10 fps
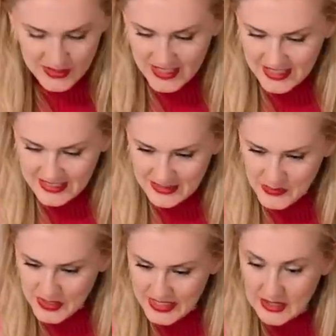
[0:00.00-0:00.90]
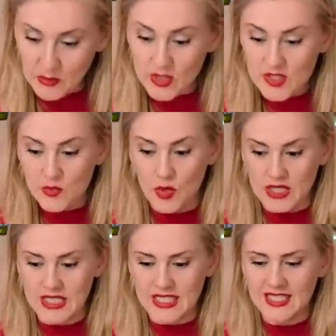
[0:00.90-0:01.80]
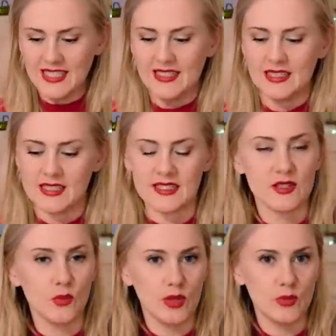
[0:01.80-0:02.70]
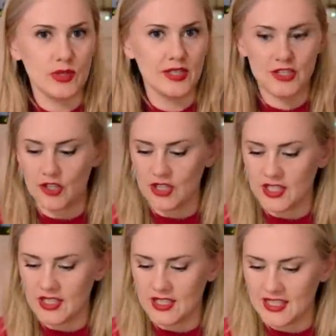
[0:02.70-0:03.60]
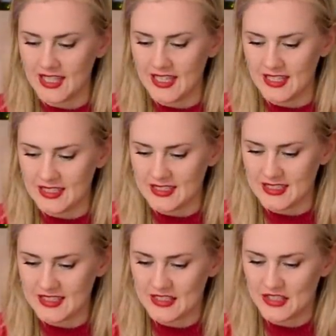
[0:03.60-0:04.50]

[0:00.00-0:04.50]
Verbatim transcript: Then we number 20, and that's the one with the turkey and